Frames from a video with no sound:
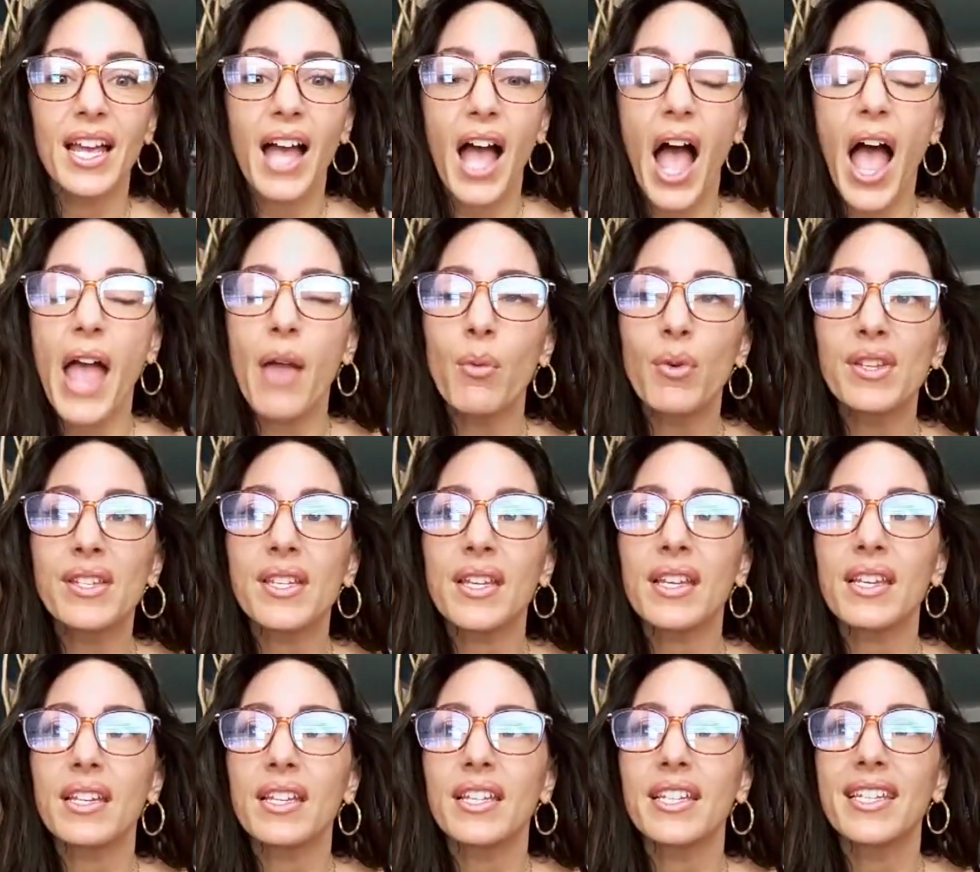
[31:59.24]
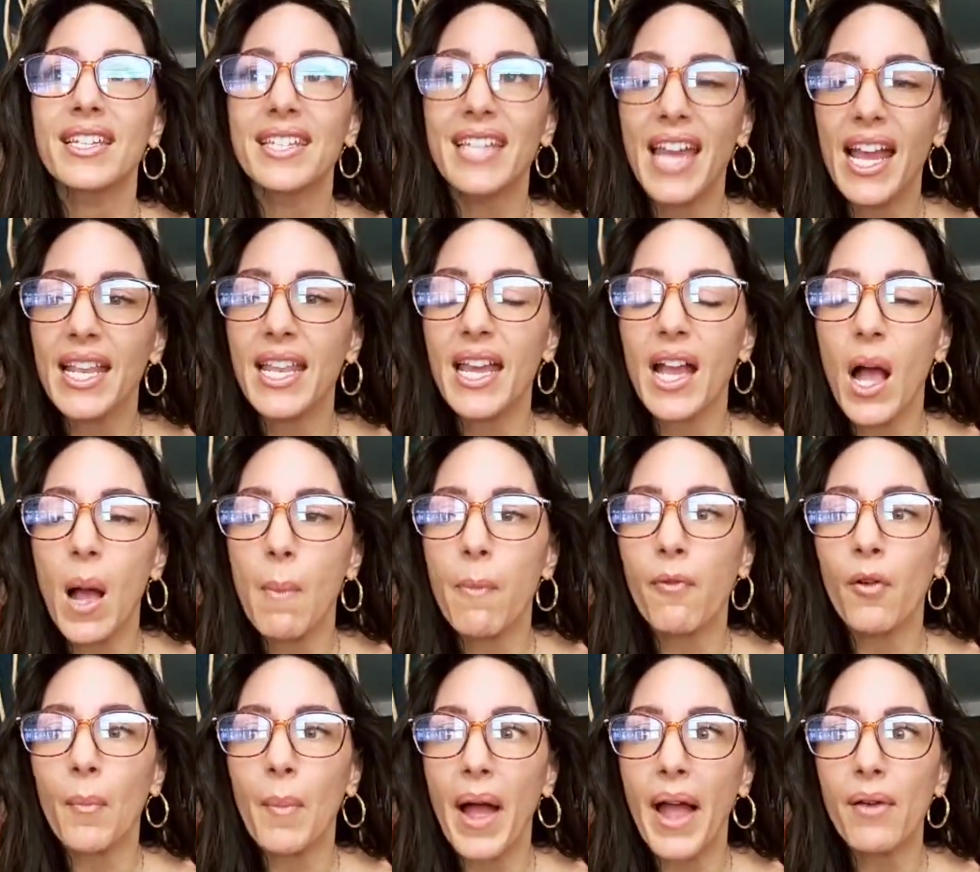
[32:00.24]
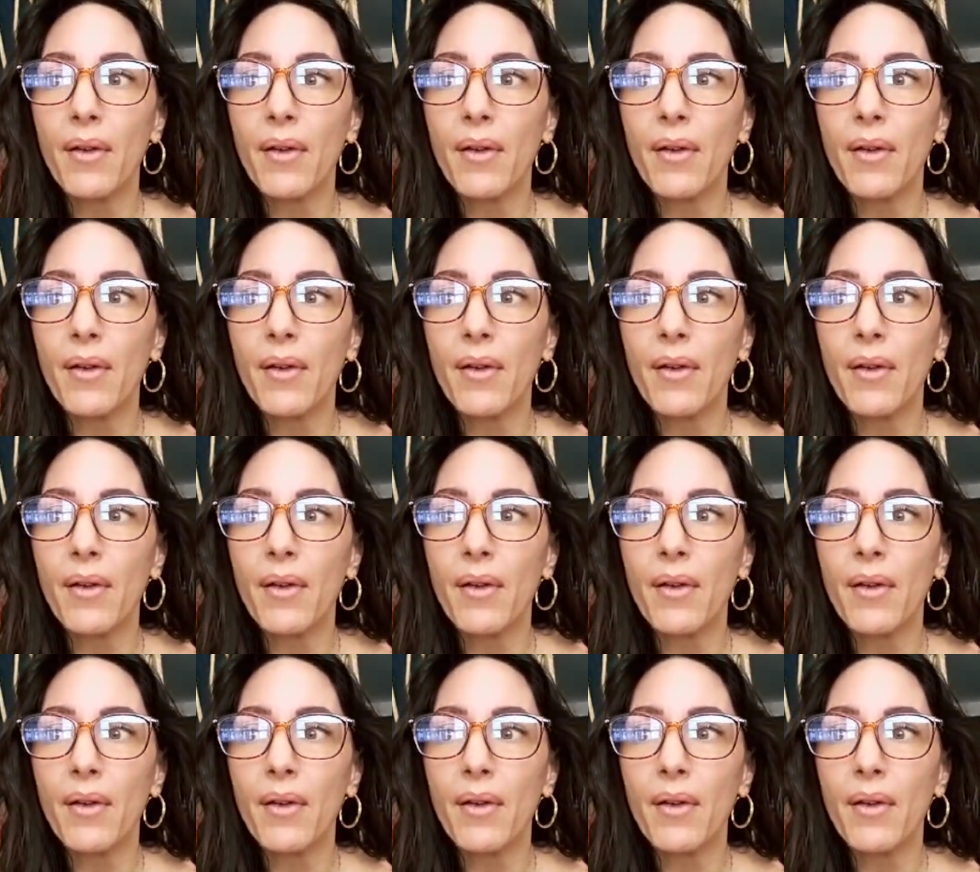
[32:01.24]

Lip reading: I was standing up for my